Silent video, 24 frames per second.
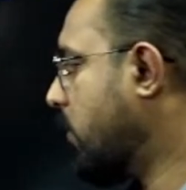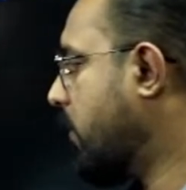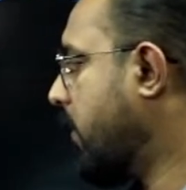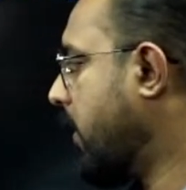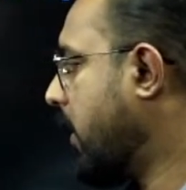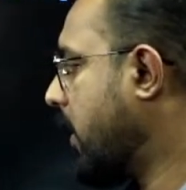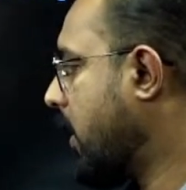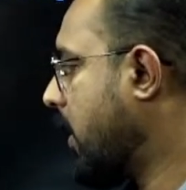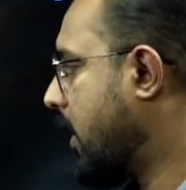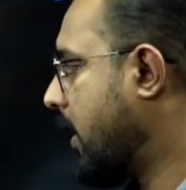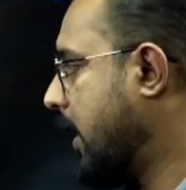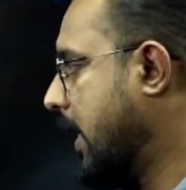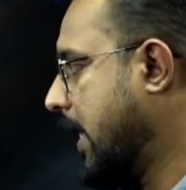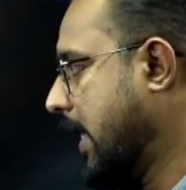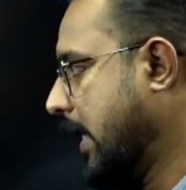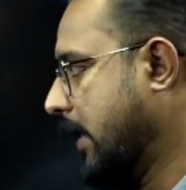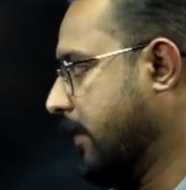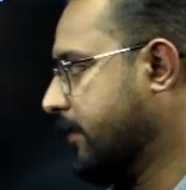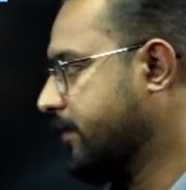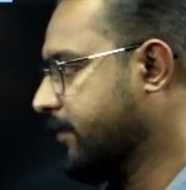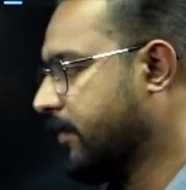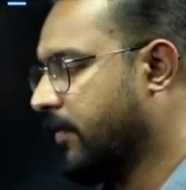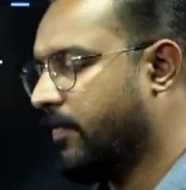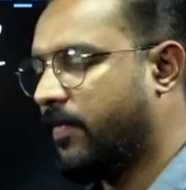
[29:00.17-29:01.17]
be D.
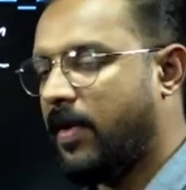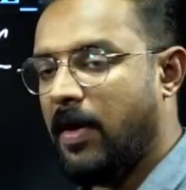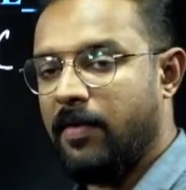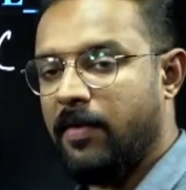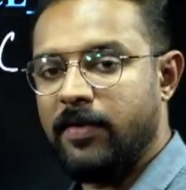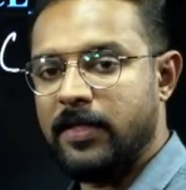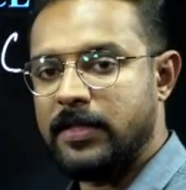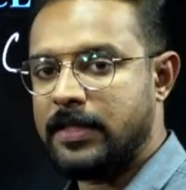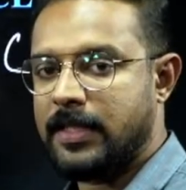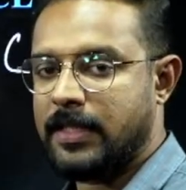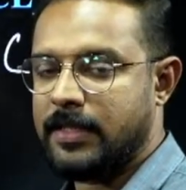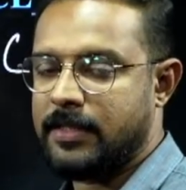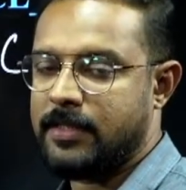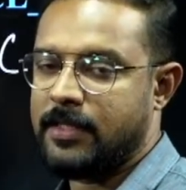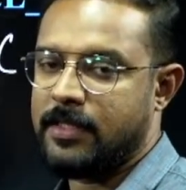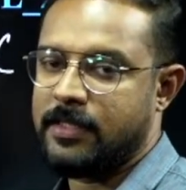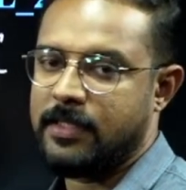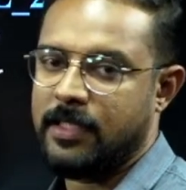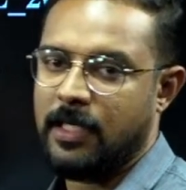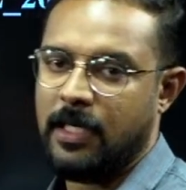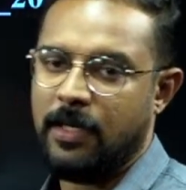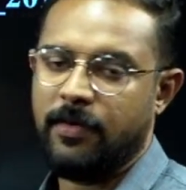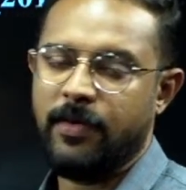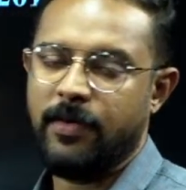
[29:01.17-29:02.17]
We have discussed this
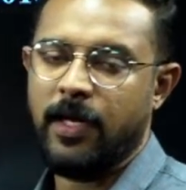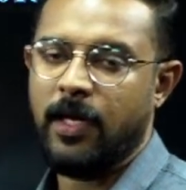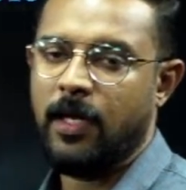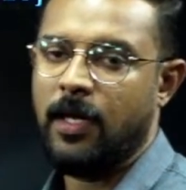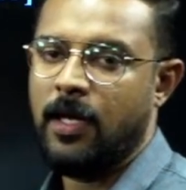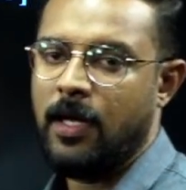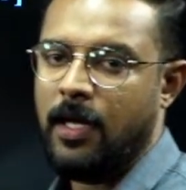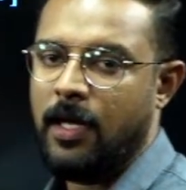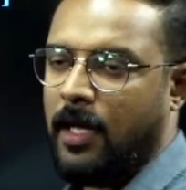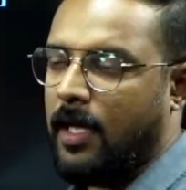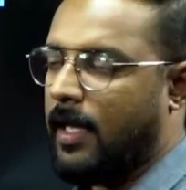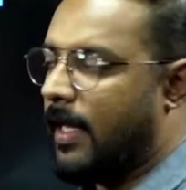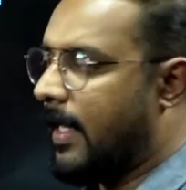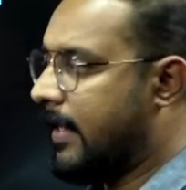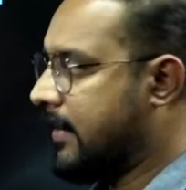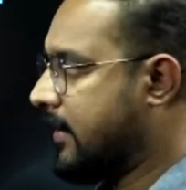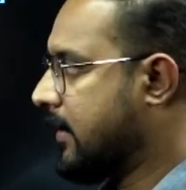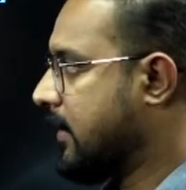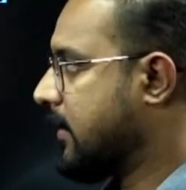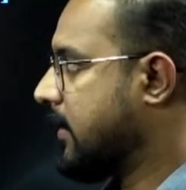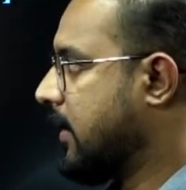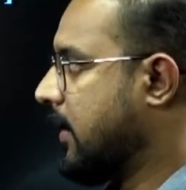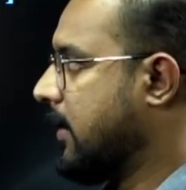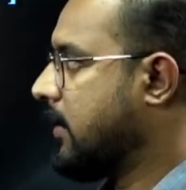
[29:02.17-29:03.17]
in our lecture
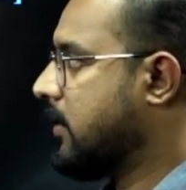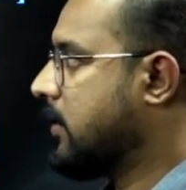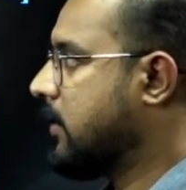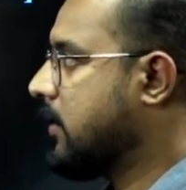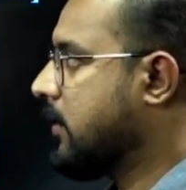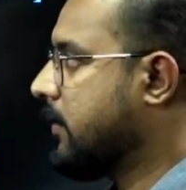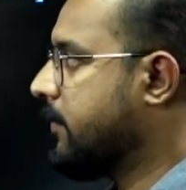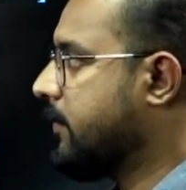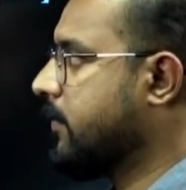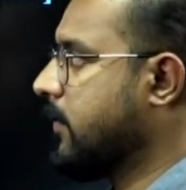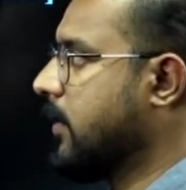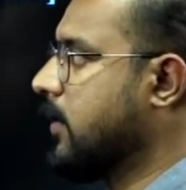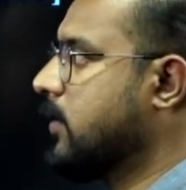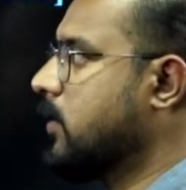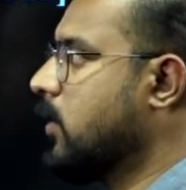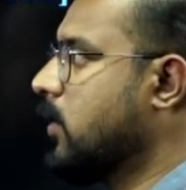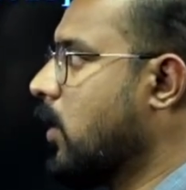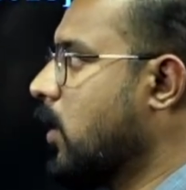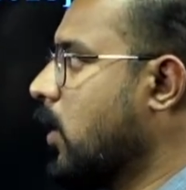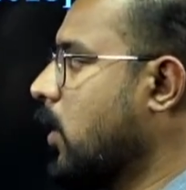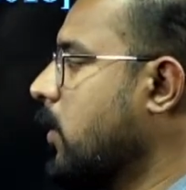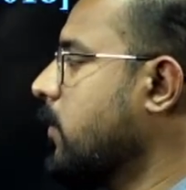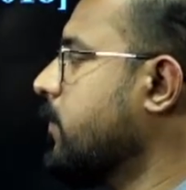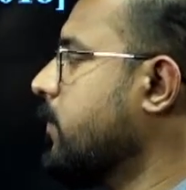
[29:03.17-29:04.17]
series. Yes or
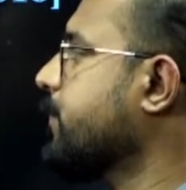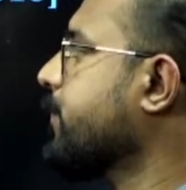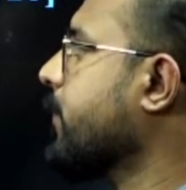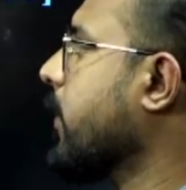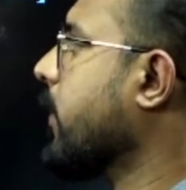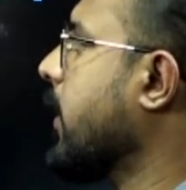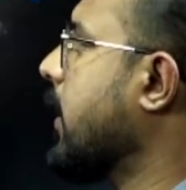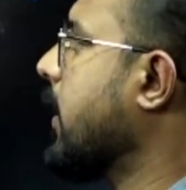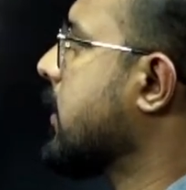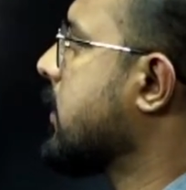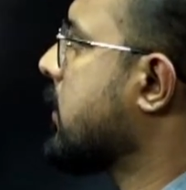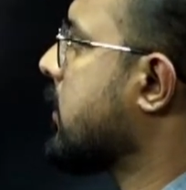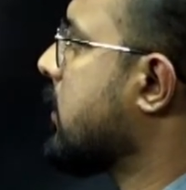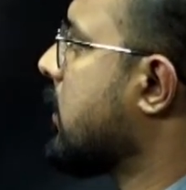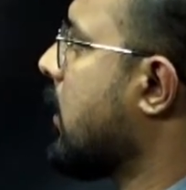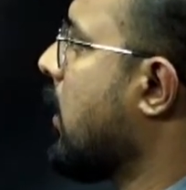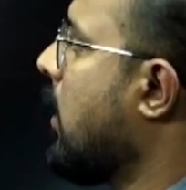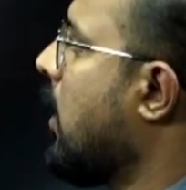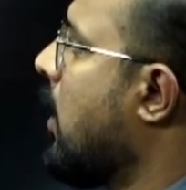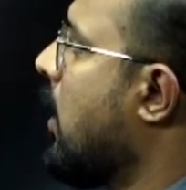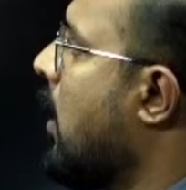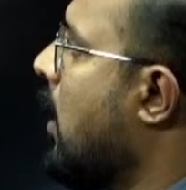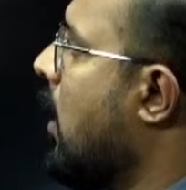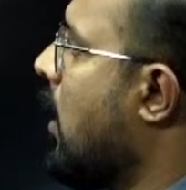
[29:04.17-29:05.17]
no? Yes.
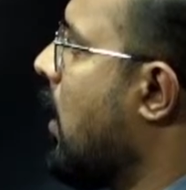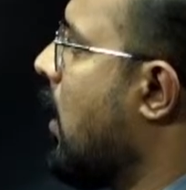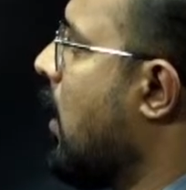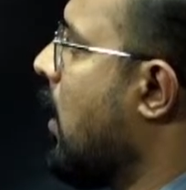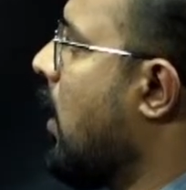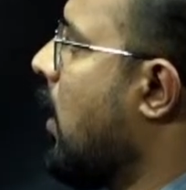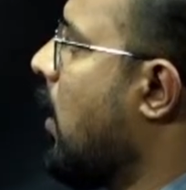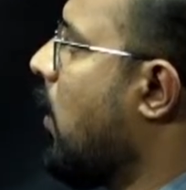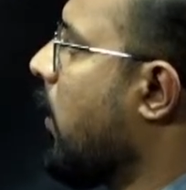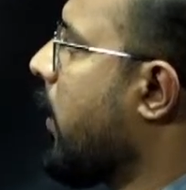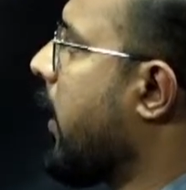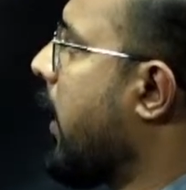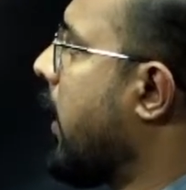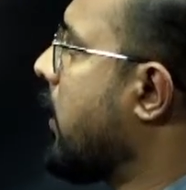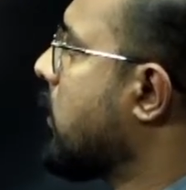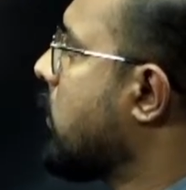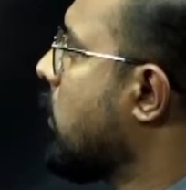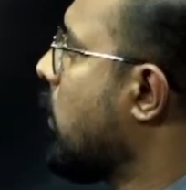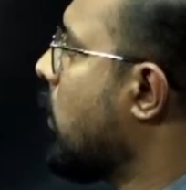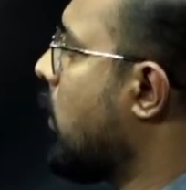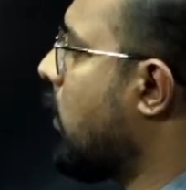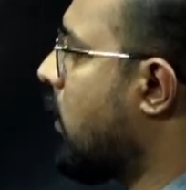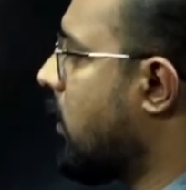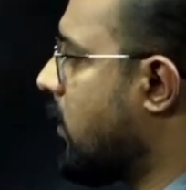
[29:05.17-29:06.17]
Okay,
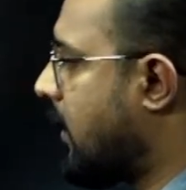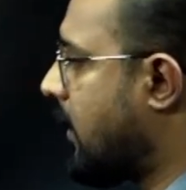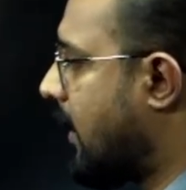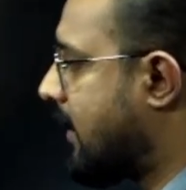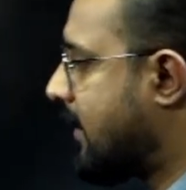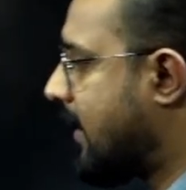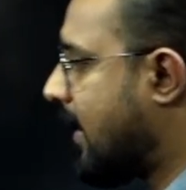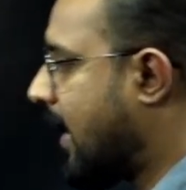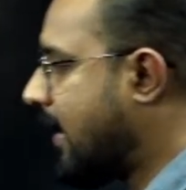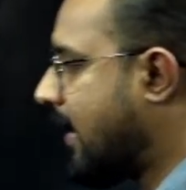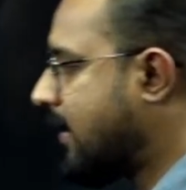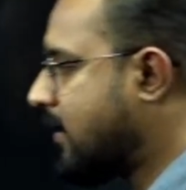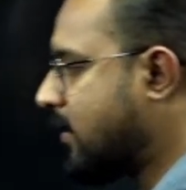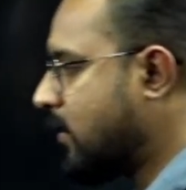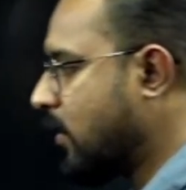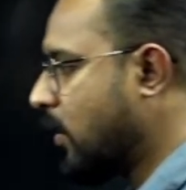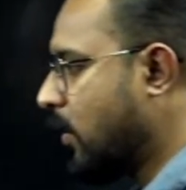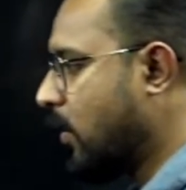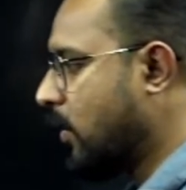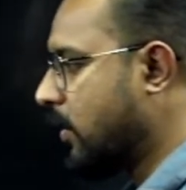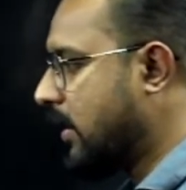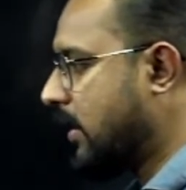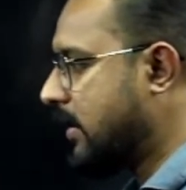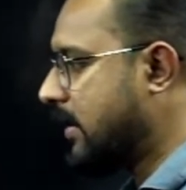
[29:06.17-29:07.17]
so that's it, guys.
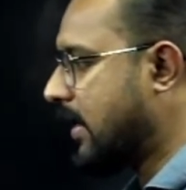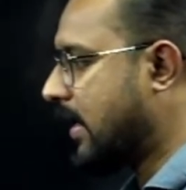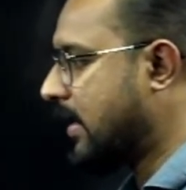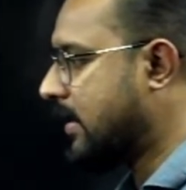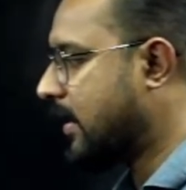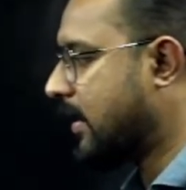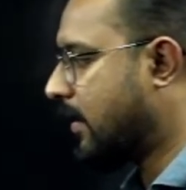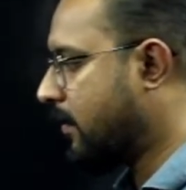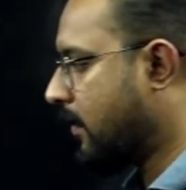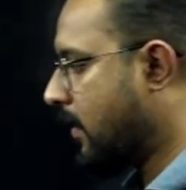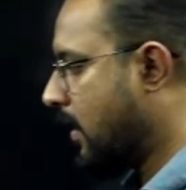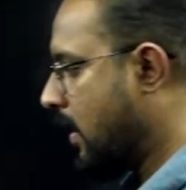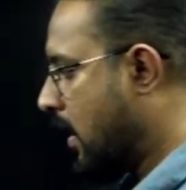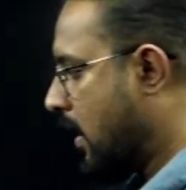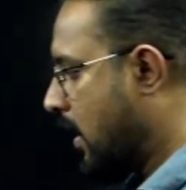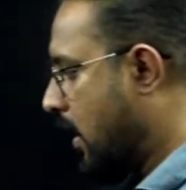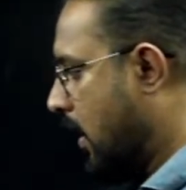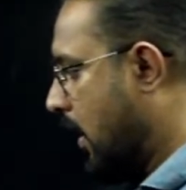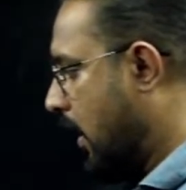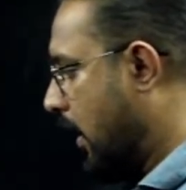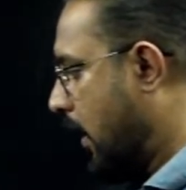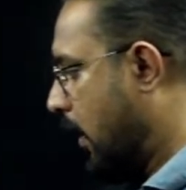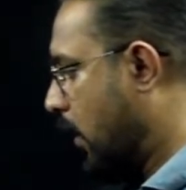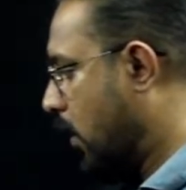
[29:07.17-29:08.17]
So these are some
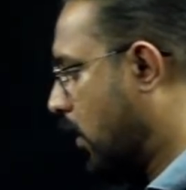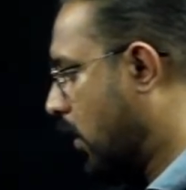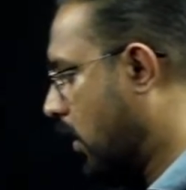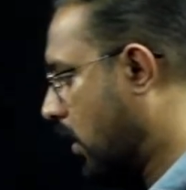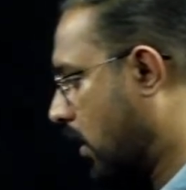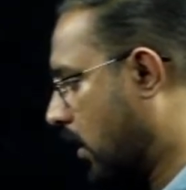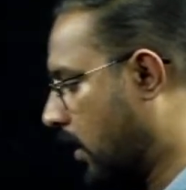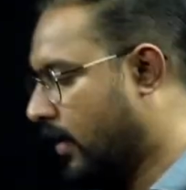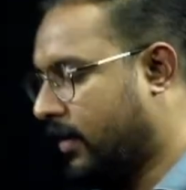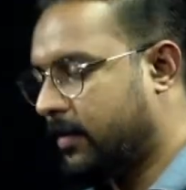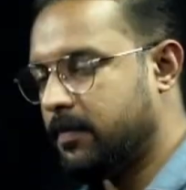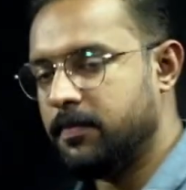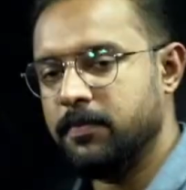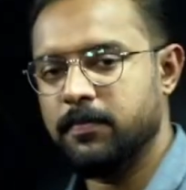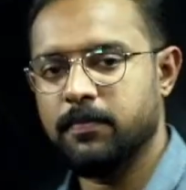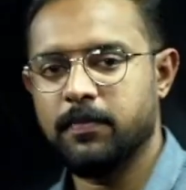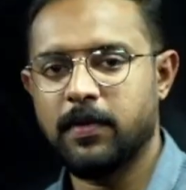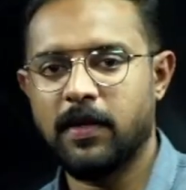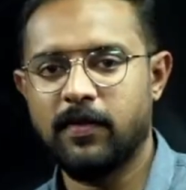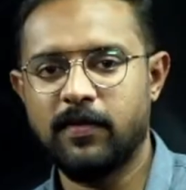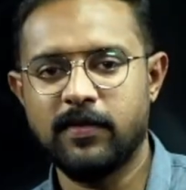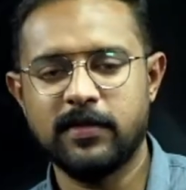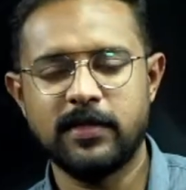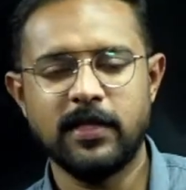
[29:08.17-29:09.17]

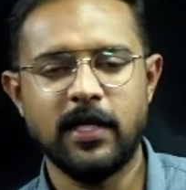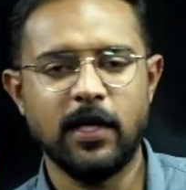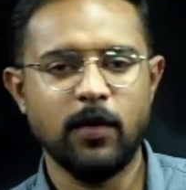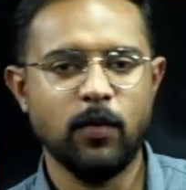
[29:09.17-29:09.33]
previous year